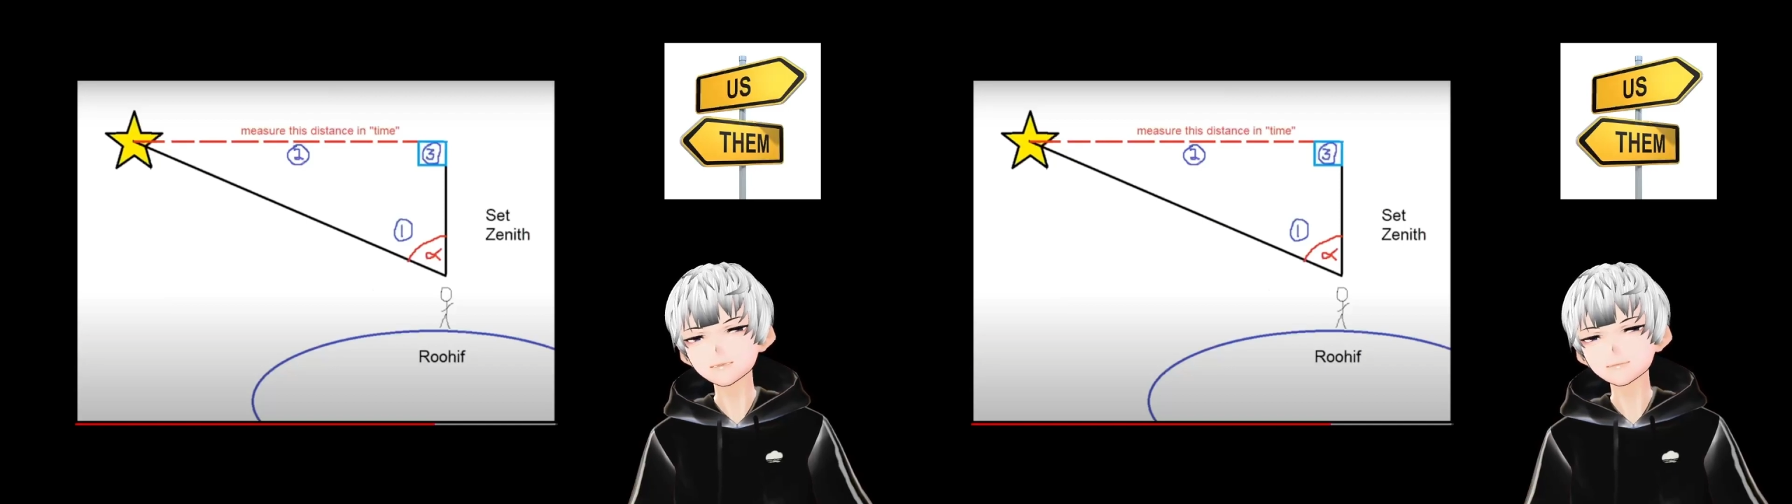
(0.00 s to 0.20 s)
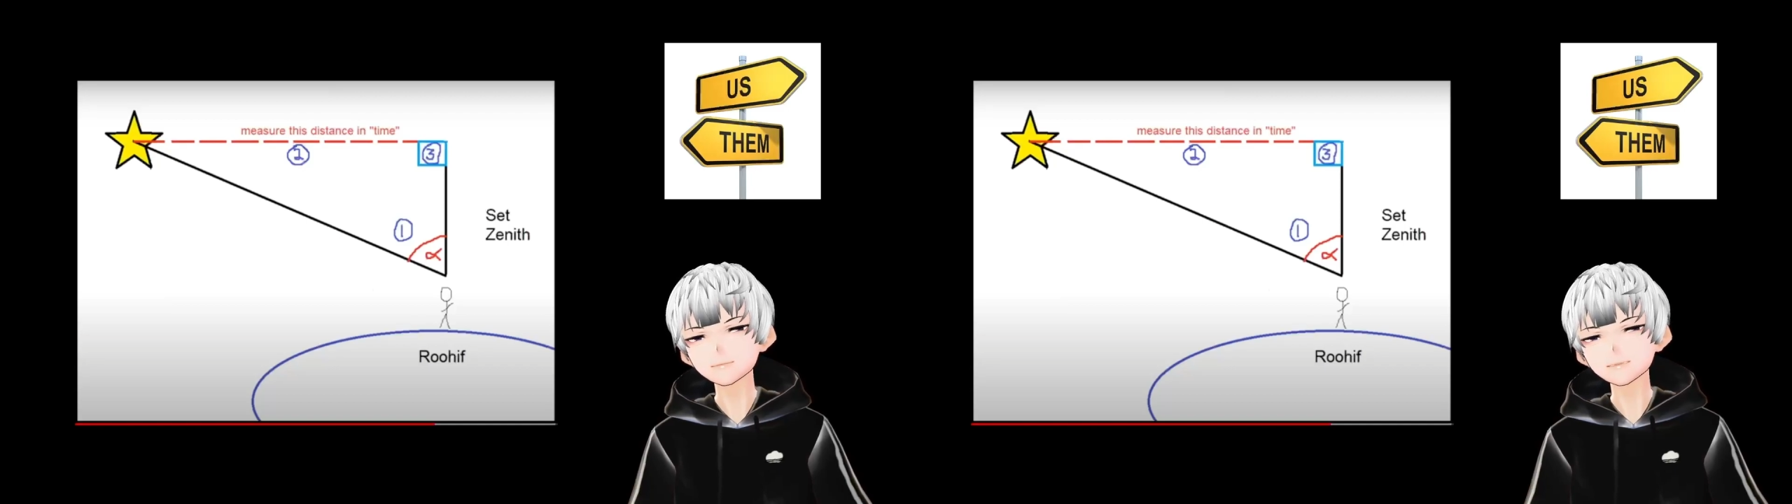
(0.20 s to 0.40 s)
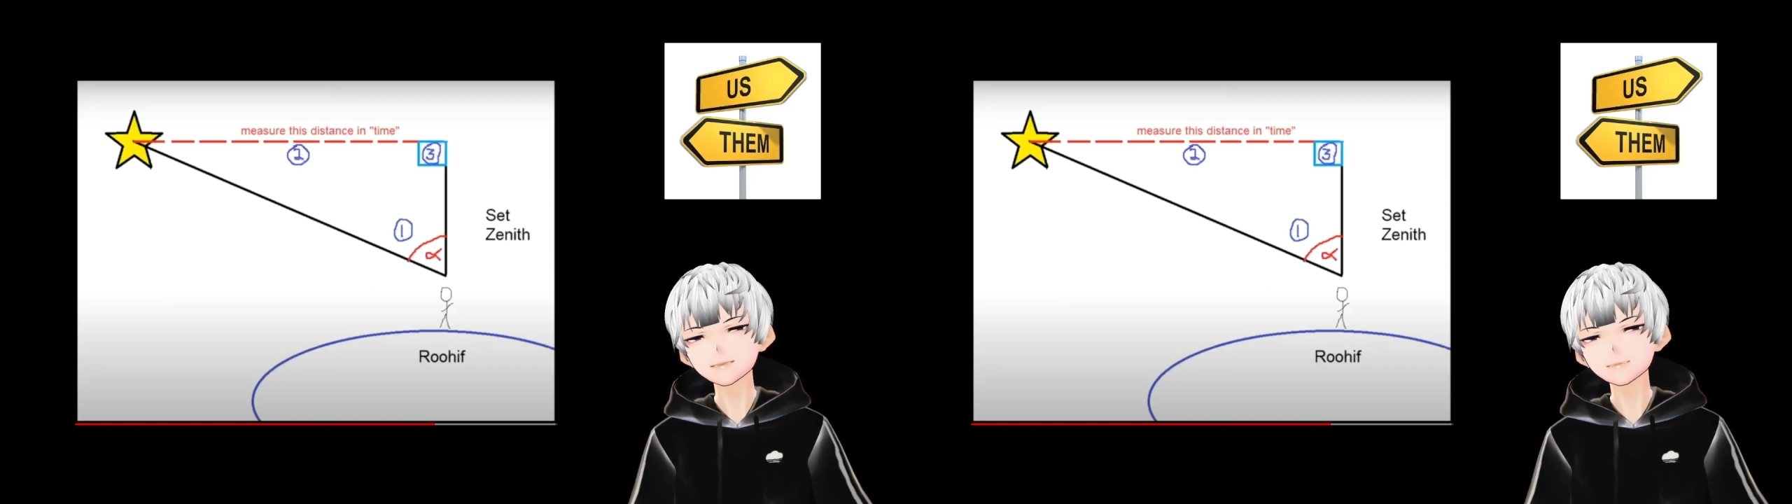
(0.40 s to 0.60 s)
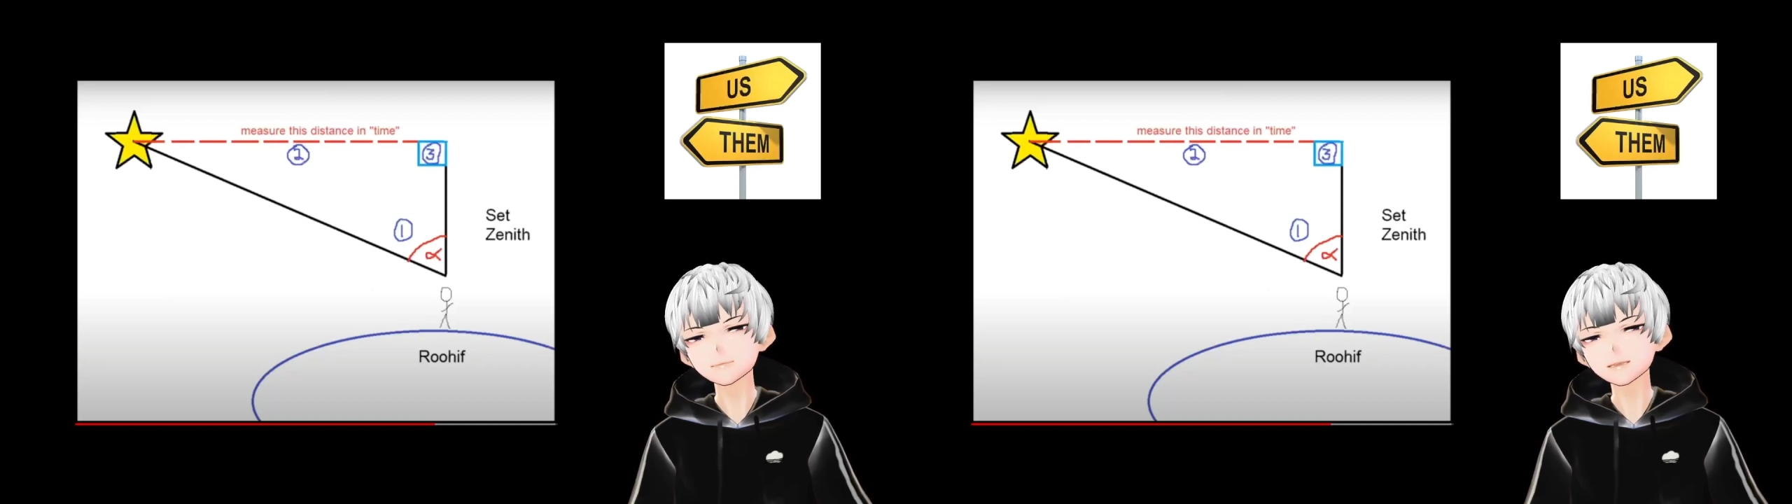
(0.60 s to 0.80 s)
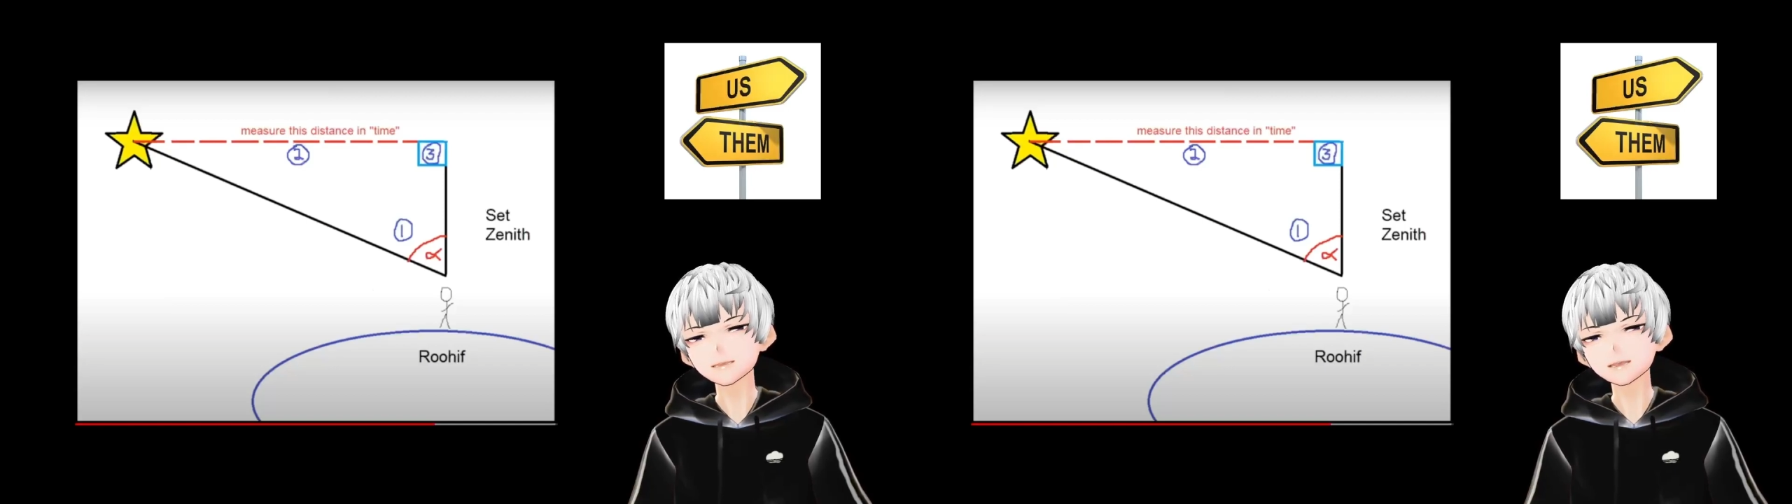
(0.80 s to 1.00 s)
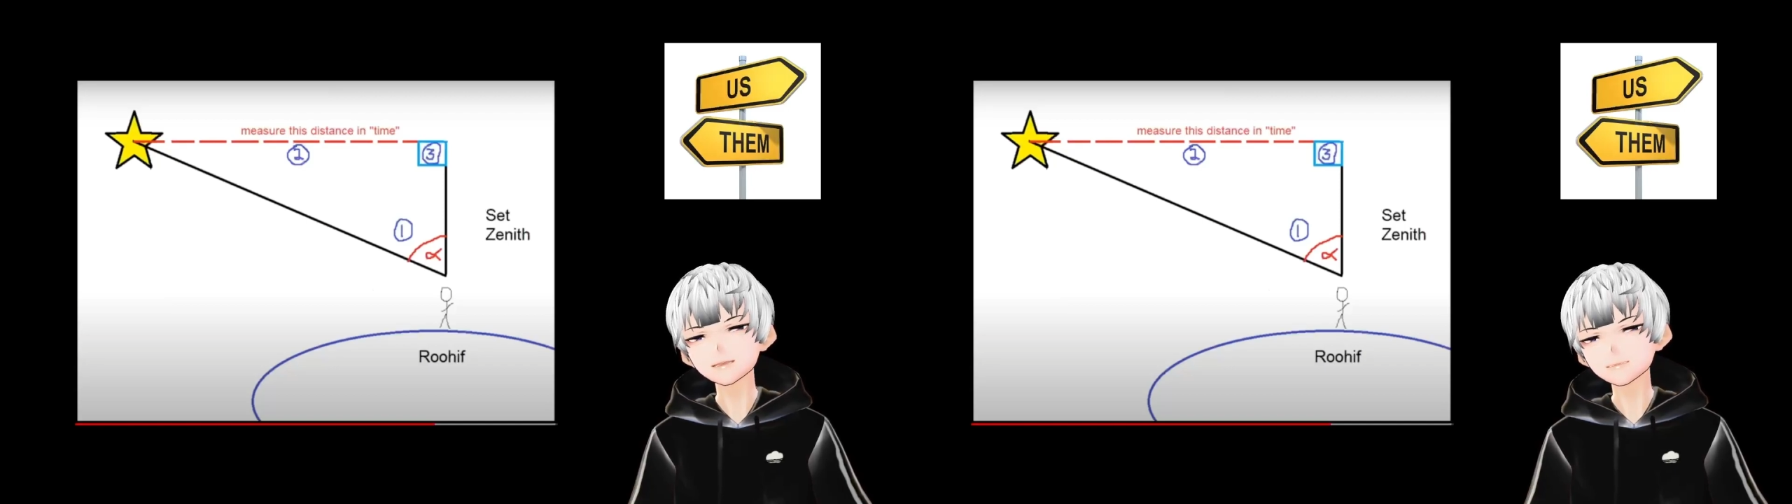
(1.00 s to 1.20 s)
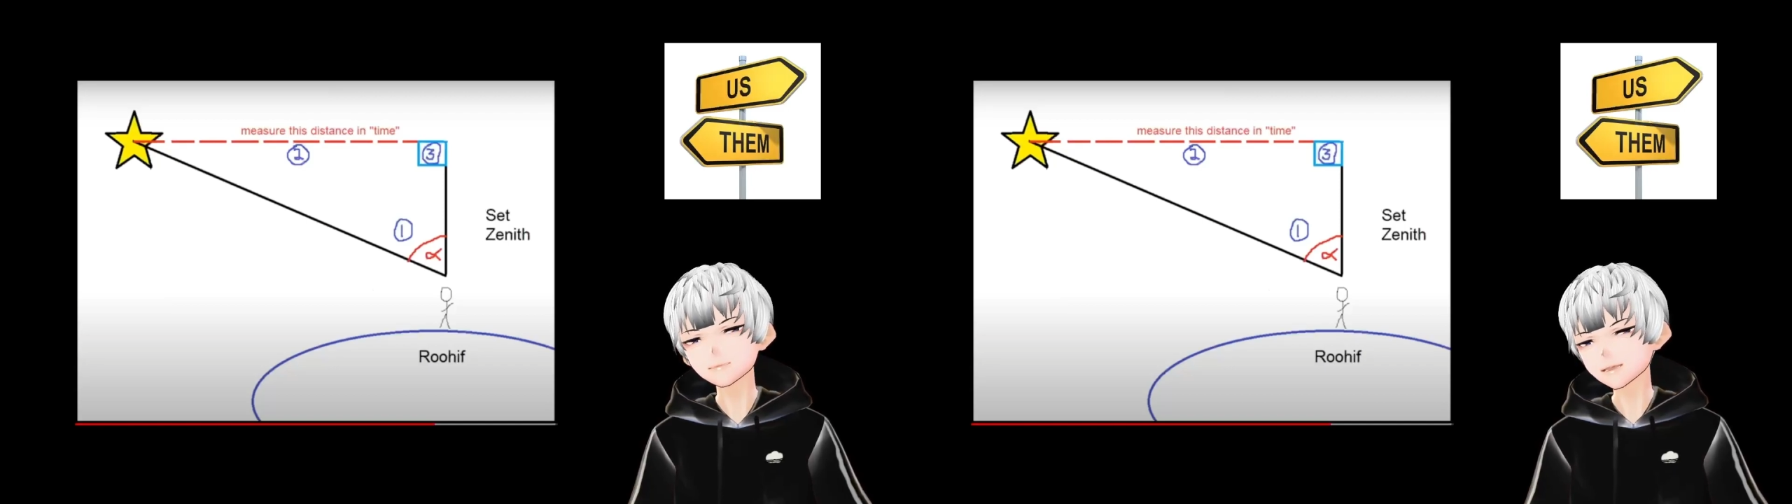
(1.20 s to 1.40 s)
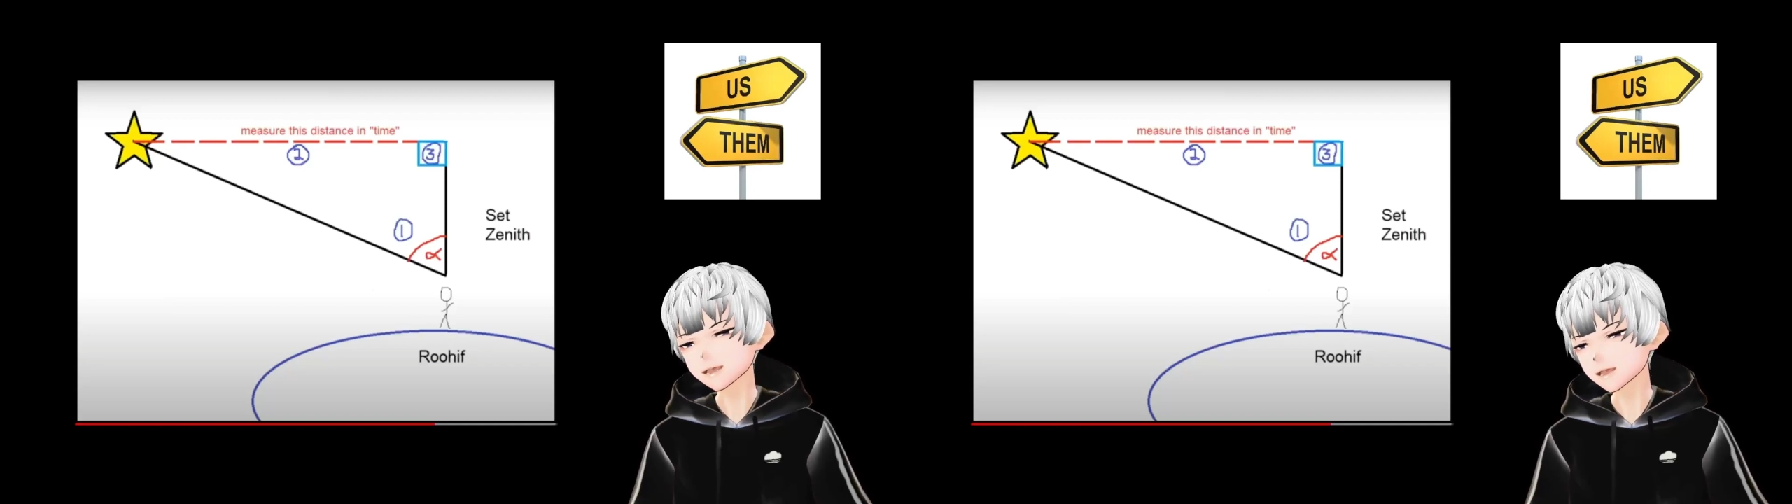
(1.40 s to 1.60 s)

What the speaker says: And he's making a video